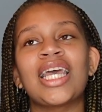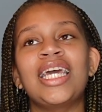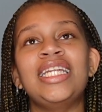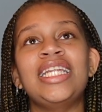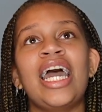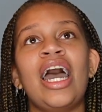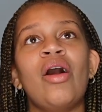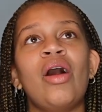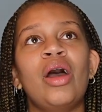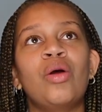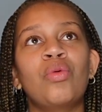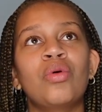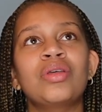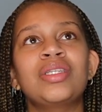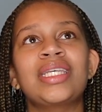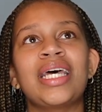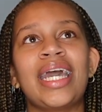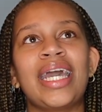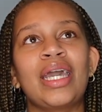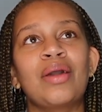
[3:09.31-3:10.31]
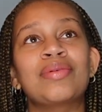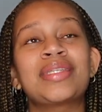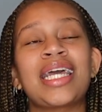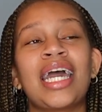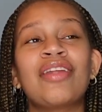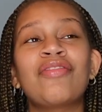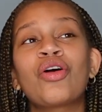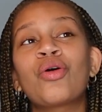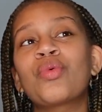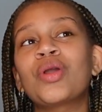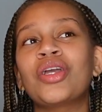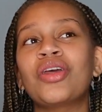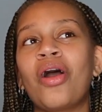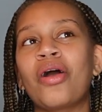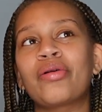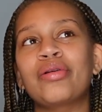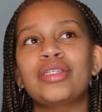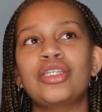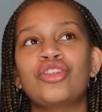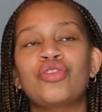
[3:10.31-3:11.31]
Now, I will say it was kind of a weird,
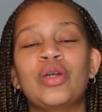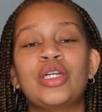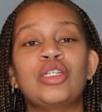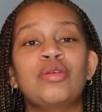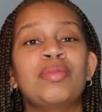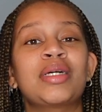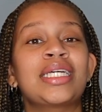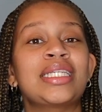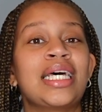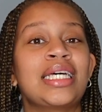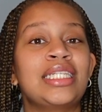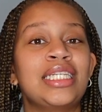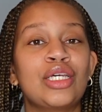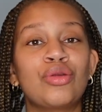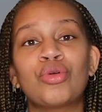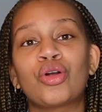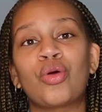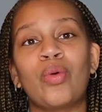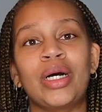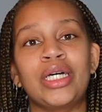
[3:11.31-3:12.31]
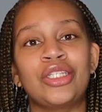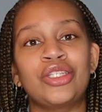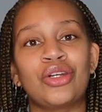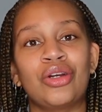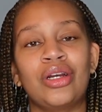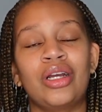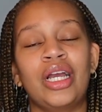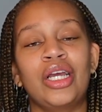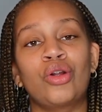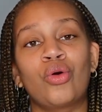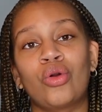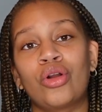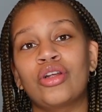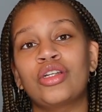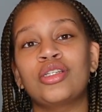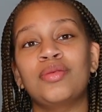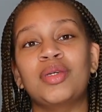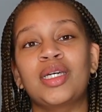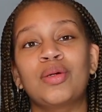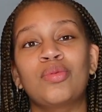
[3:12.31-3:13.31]
awkward situation because I did request her in order
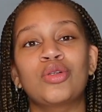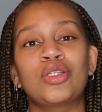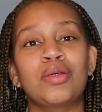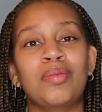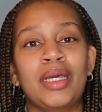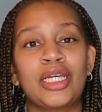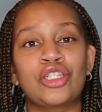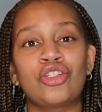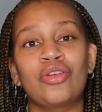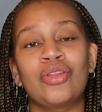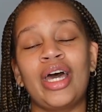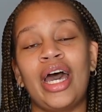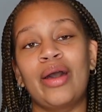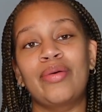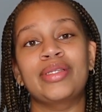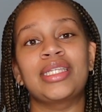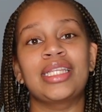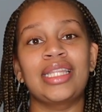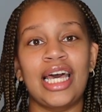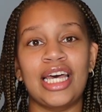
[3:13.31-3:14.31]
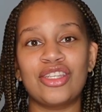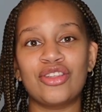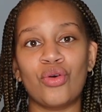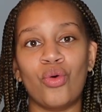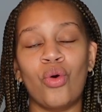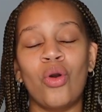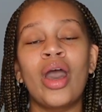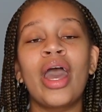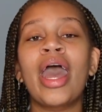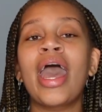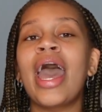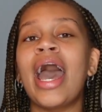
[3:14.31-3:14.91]
to be able to make sure that I was in that school.